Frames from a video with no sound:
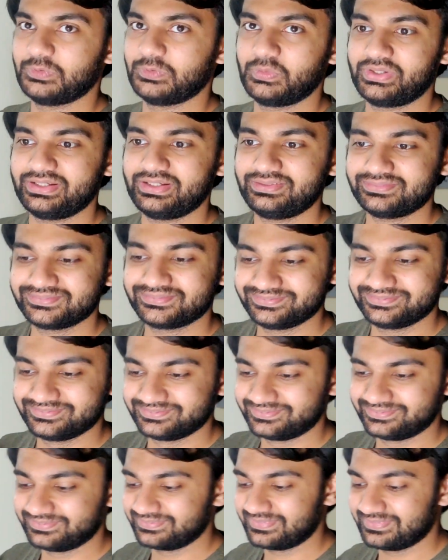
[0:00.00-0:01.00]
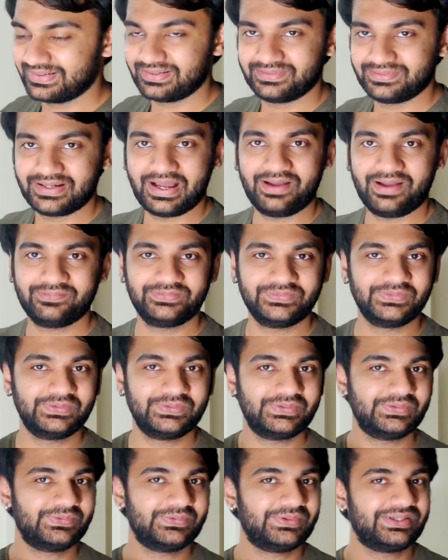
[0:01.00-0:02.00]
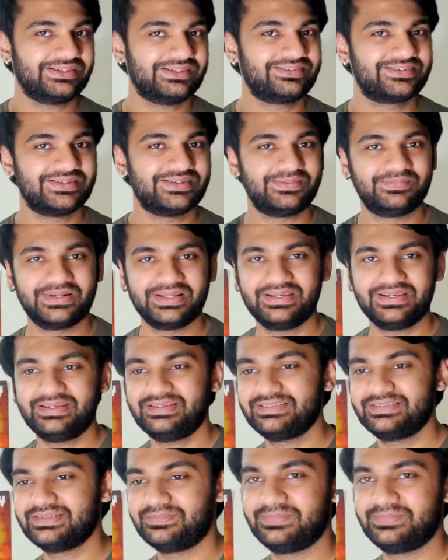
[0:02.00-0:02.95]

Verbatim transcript: Okay. I have no clue what is jamdi,